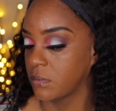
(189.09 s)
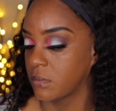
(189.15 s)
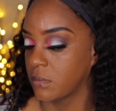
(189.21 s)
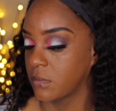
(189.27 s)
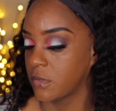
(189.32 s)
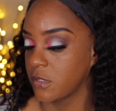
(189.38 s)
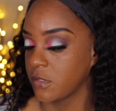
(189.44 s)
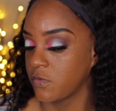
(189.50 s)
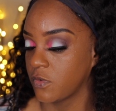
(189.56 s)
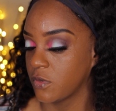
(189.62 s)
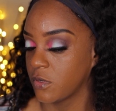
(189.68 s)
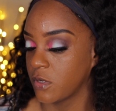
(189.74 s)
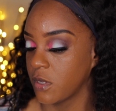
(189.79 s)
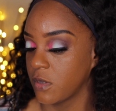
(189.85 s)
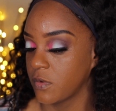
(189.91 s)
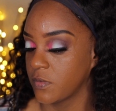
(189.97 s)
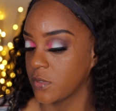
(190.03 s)

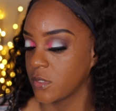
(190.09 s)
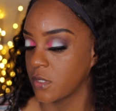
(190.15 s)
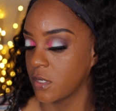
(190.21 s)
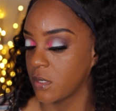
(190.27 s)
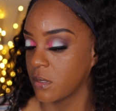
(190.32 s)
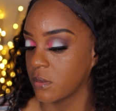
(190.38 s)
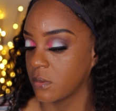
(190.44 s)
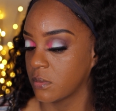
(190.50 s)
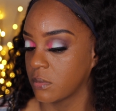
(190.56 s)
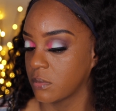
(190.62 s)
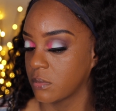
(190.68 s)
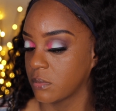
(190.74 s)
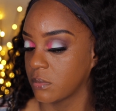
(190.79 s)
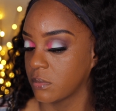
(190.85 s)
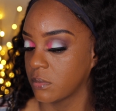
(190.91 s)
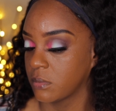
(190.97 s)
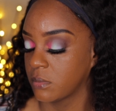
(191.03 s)
undertone, which is different from
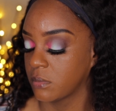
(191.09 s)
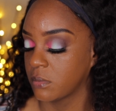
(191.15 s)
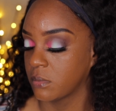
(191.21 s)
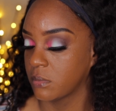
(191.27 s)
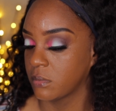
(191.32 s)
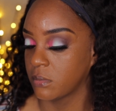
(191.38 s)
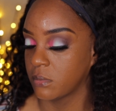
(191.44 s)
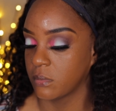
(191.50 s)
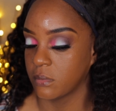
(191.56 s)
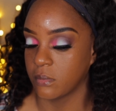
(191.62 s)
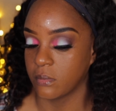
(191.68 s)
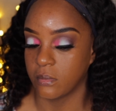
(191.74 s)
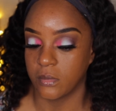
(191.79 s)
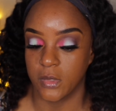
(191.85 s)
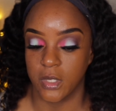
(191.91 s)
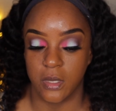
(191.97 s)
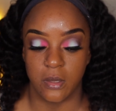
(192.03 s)
me because I never heard of
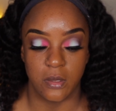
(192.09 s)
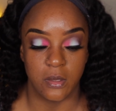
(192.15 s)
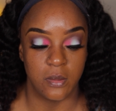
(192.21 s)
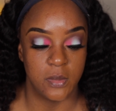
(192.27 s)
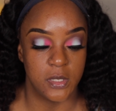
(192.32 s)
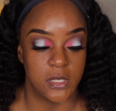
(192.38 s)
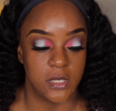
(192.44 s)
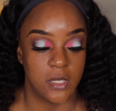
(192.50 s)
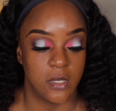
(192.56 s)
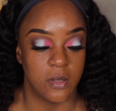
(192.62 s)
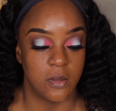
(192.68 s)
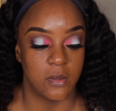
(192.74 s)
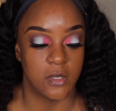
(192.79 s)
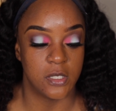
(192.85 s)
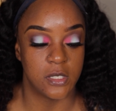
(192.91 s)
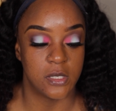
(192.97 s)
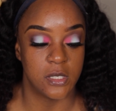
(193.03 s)
a bronze
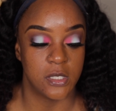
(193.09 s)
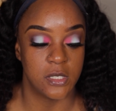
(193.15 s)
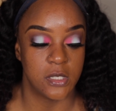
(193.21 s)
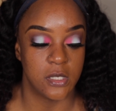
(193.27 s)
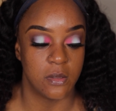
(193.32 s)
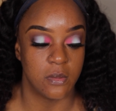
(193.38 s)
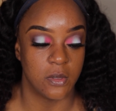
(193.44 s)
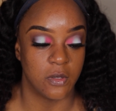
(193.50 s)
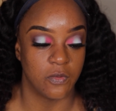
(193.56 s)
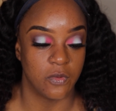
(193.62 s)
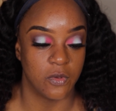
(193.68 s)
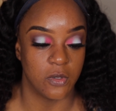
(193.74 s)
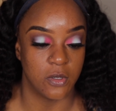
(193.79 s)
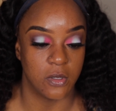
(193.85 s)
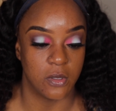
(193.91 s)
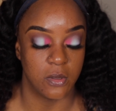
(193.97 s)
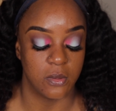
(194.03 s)
undertone. So here I
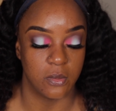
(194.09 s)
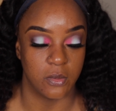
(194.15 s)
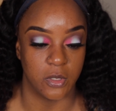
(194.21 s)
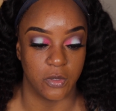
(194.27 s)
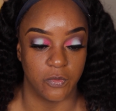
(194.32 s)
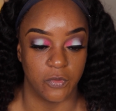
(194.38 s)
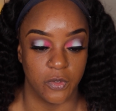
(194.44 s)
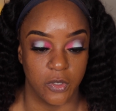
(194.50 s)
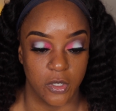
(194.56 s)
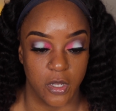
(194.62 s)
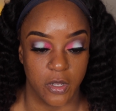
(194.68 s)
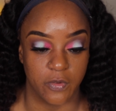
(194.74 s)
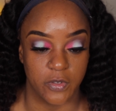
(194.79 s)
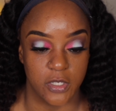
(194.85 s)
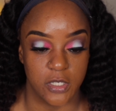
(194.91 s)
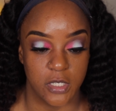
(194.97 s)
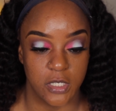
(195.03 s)
am showing you all
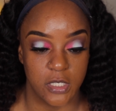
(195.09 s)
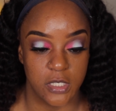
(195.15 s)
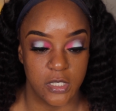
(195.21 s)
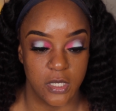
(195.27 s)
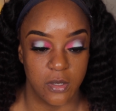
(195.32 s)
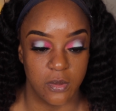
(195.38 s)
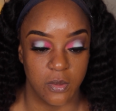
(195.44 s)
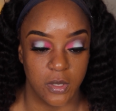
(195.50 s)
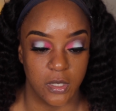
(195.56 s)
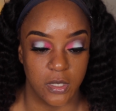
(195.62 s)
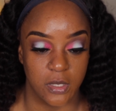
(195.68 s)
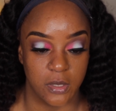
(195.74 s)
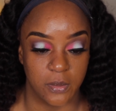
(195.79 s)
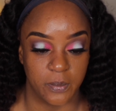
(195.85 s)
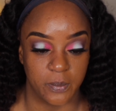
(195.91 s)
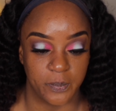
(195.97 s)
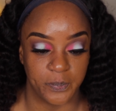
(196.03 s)
the coverage
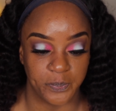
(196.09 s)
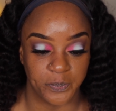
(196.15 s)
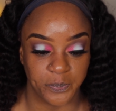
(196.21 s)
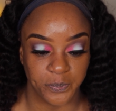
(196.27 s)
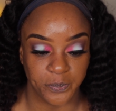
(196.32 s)
of it